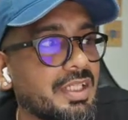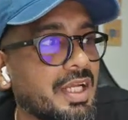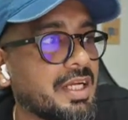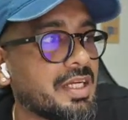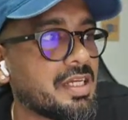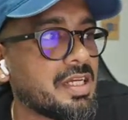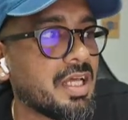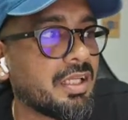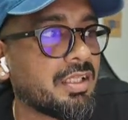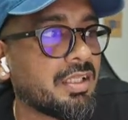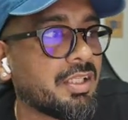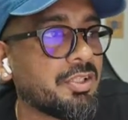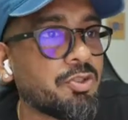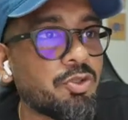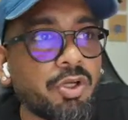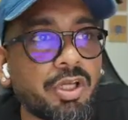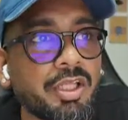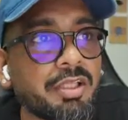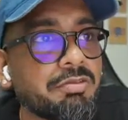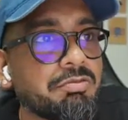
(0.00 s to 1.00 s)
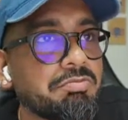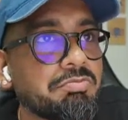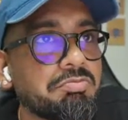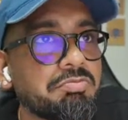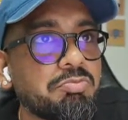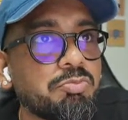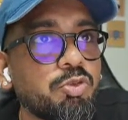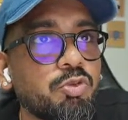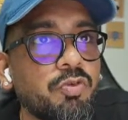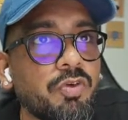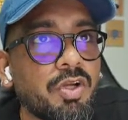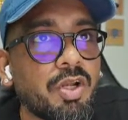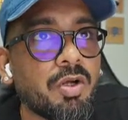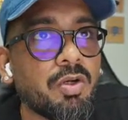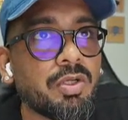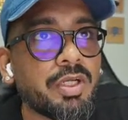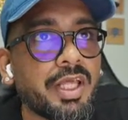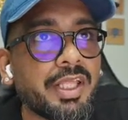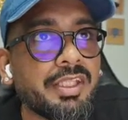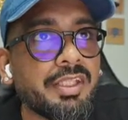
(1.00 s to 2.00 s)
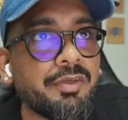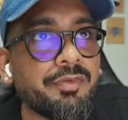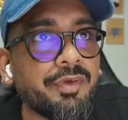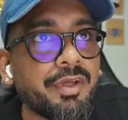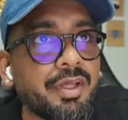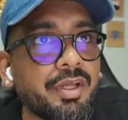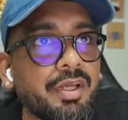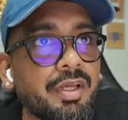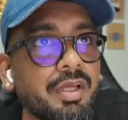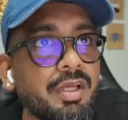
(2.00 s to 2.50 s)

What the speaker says: and done, and you can move around anywhere.